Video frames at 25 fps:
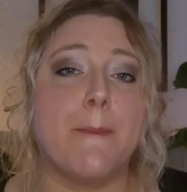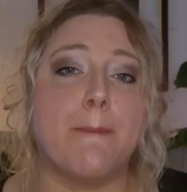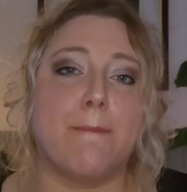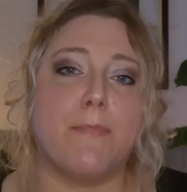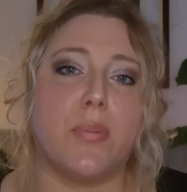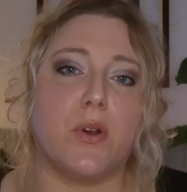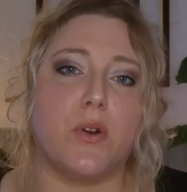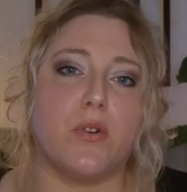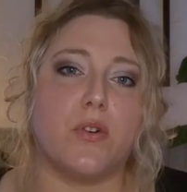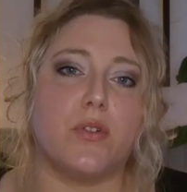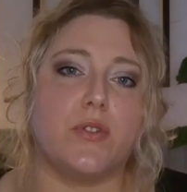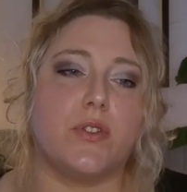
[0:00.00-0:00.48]

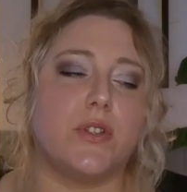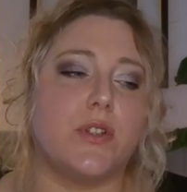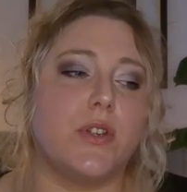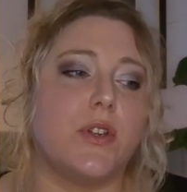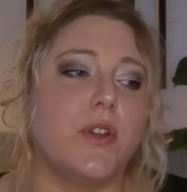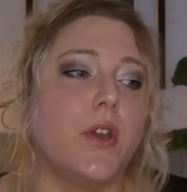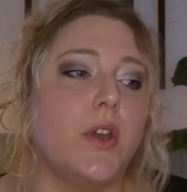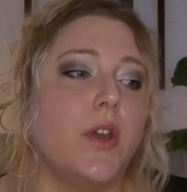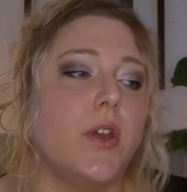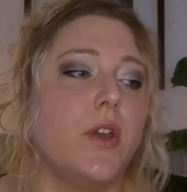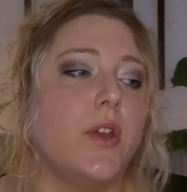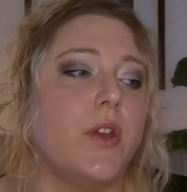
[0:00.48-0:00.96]
But
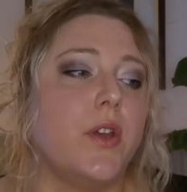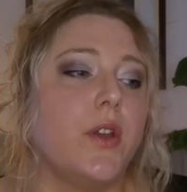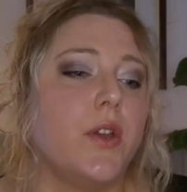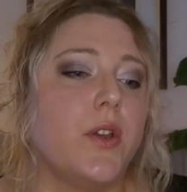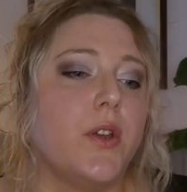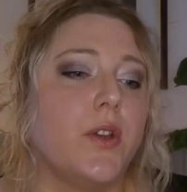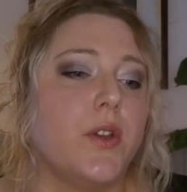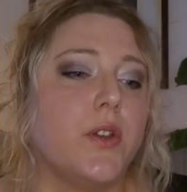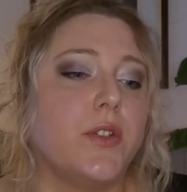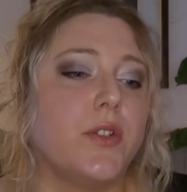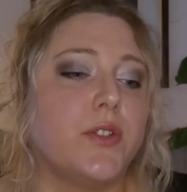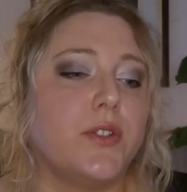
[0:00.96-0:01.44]

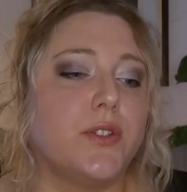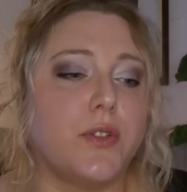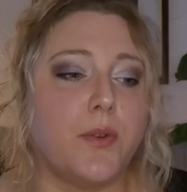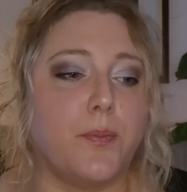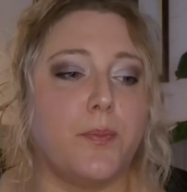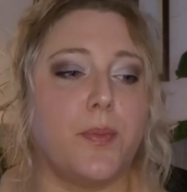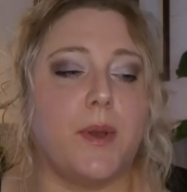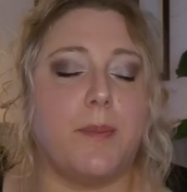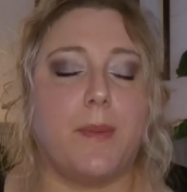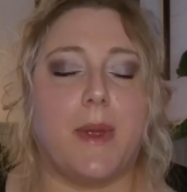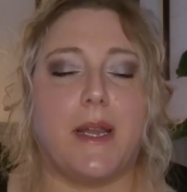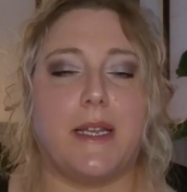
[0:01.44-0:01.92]

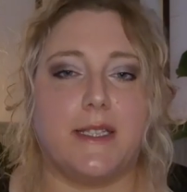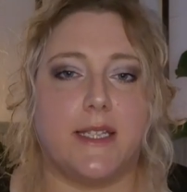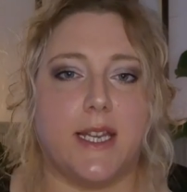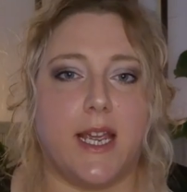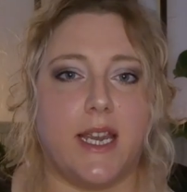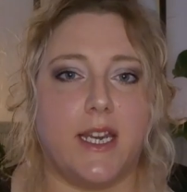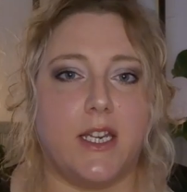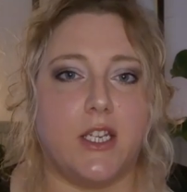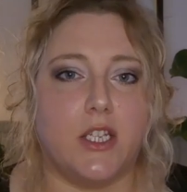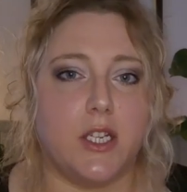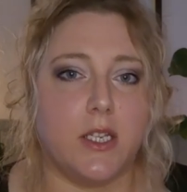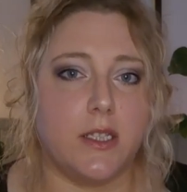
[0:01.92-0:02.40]

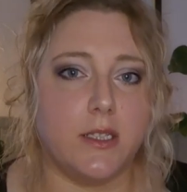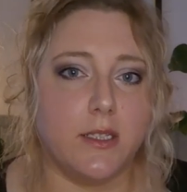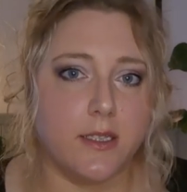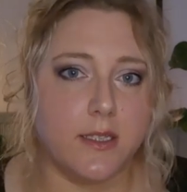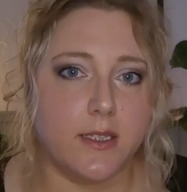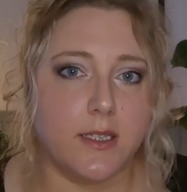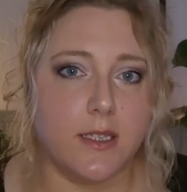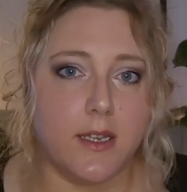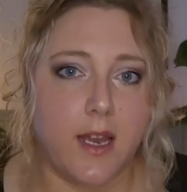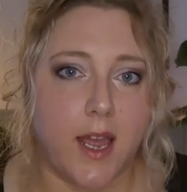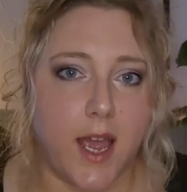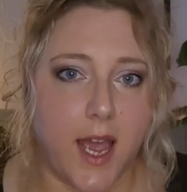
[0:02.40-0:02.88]
supplementation
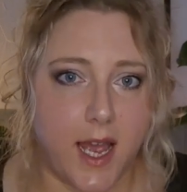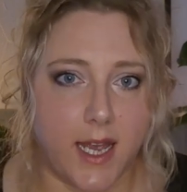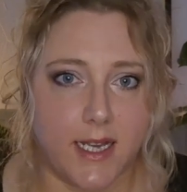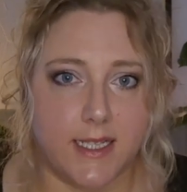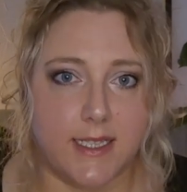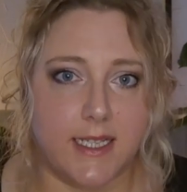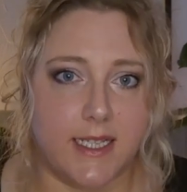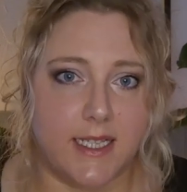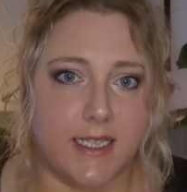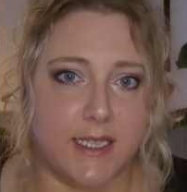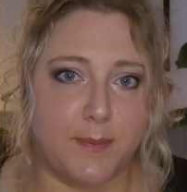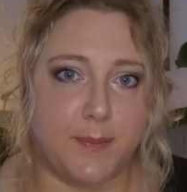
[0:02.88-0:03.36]
has
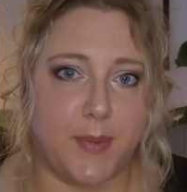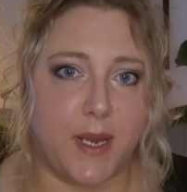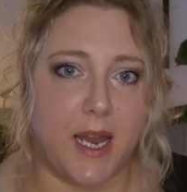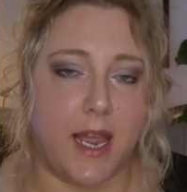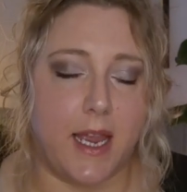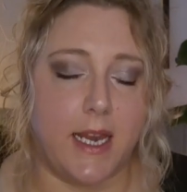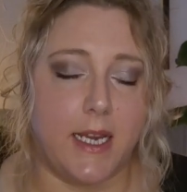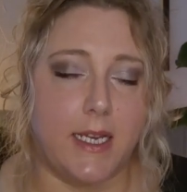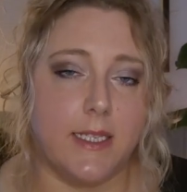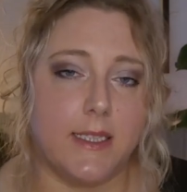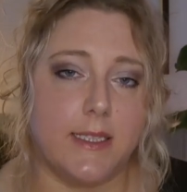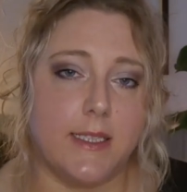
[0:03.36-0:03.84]
its
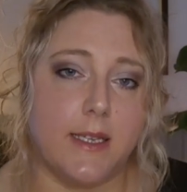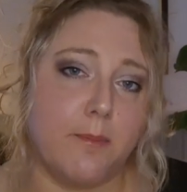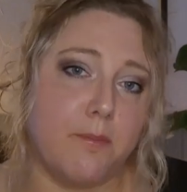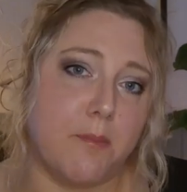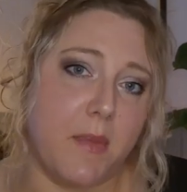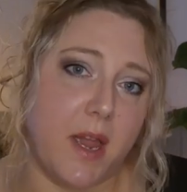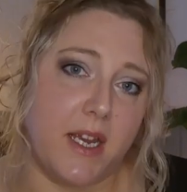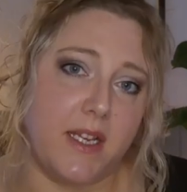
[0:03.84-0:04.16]
place, and my